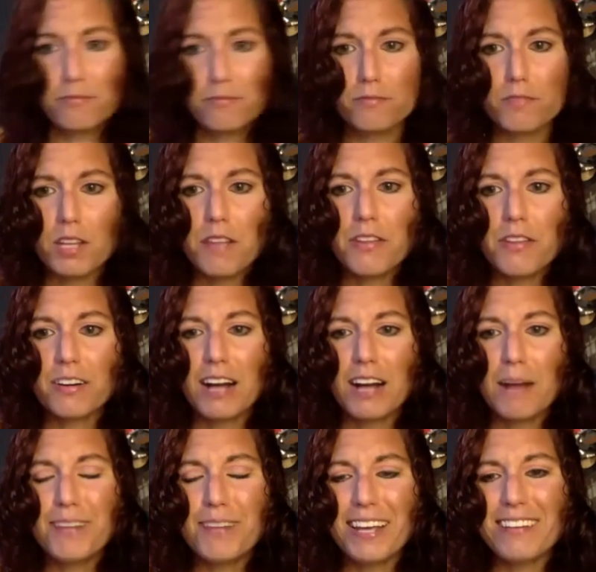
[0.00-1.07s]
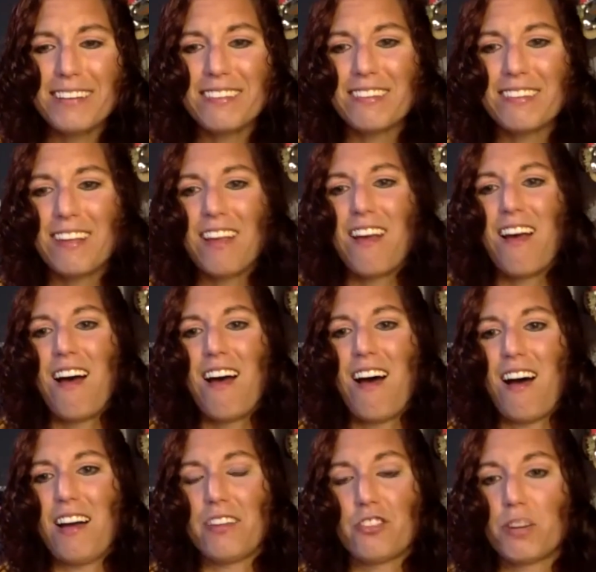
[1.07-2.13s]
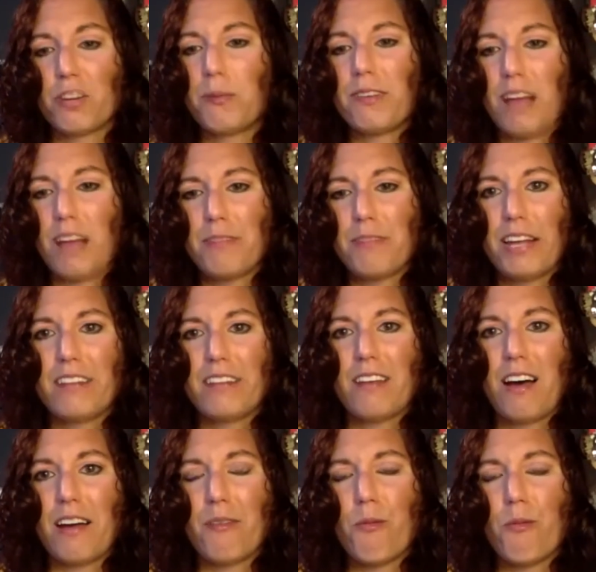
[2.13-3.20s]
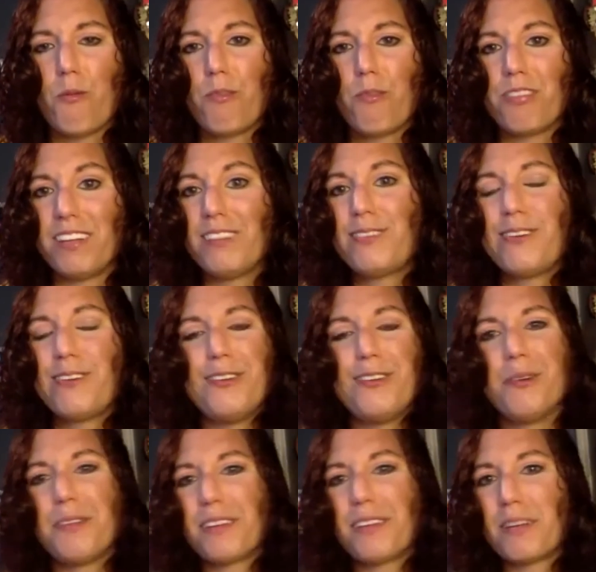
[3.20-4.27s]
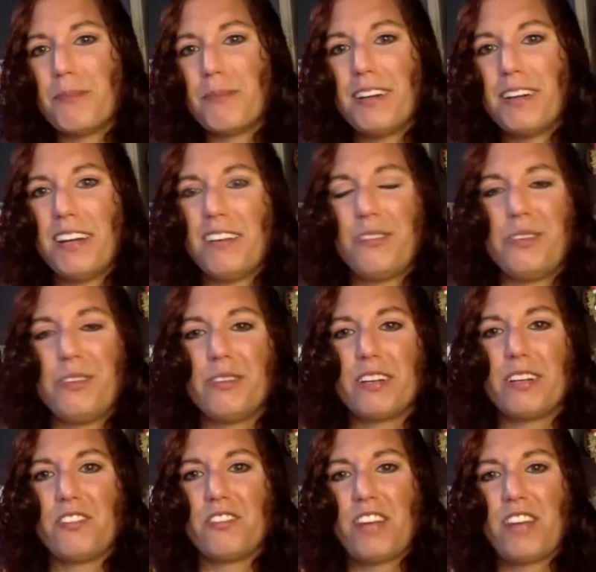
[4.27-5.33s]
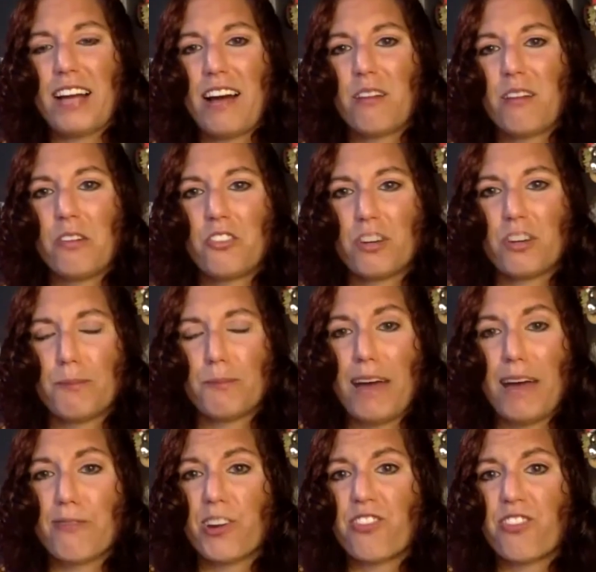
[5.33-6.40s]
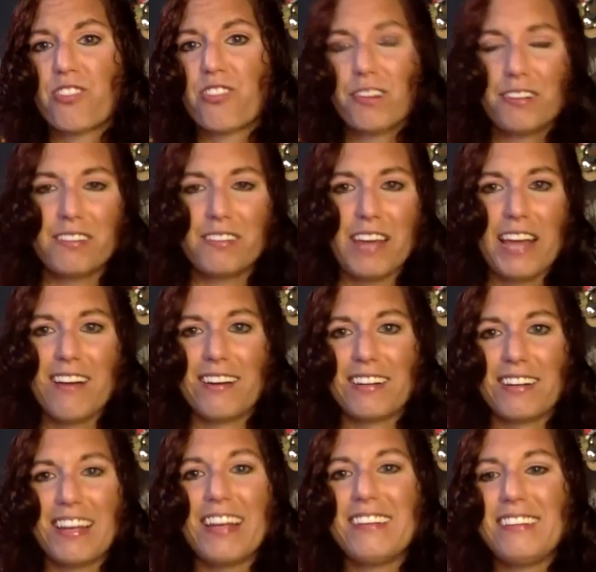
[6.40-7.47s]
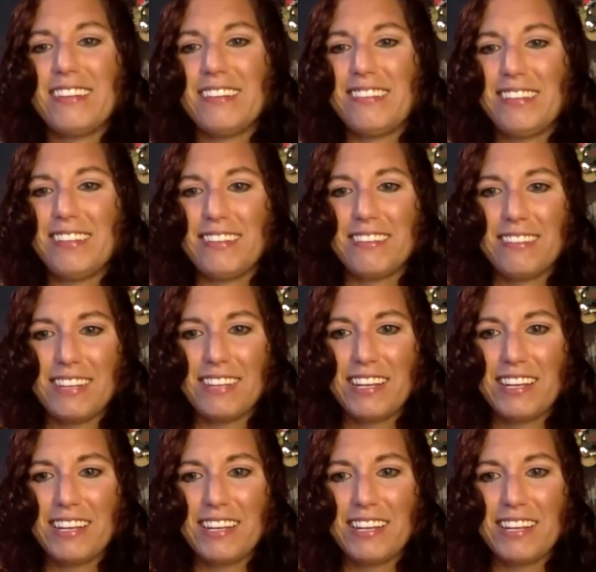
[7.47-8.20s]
their updates, Sherpa's updates on things to do in the community. So you can check out Sherpa every Thursday on KTTC.